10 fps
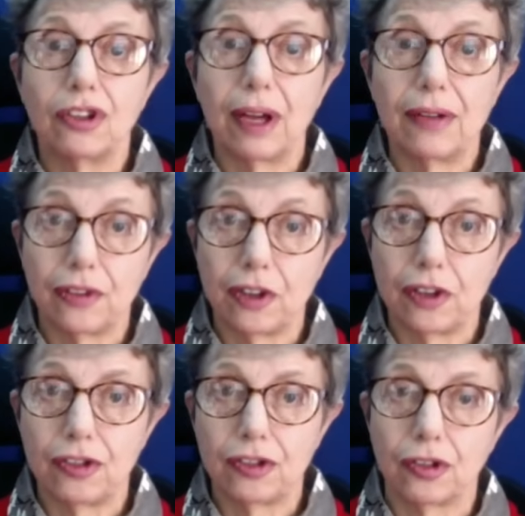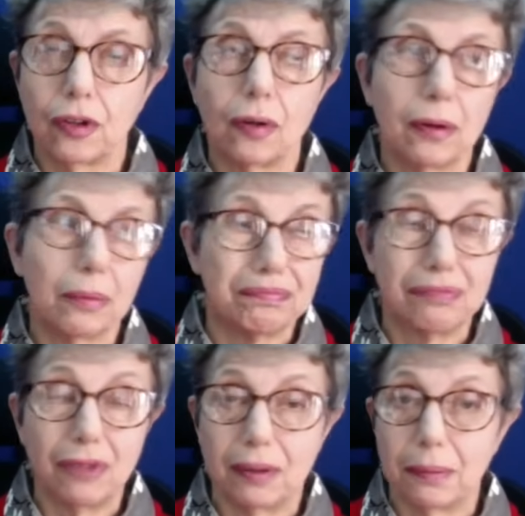which I first saw
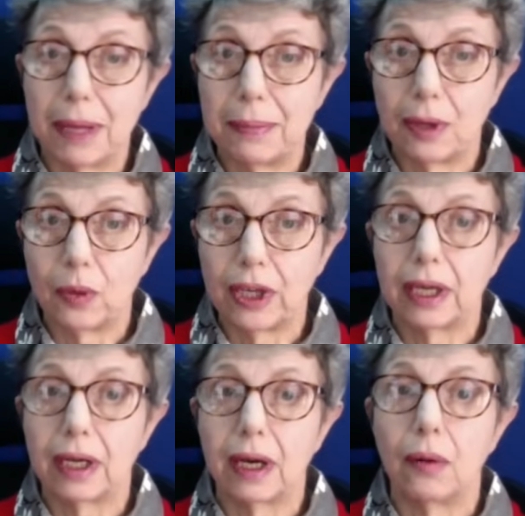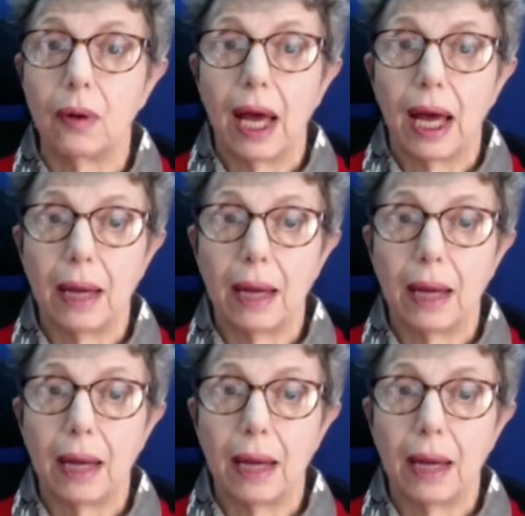maybe a week ago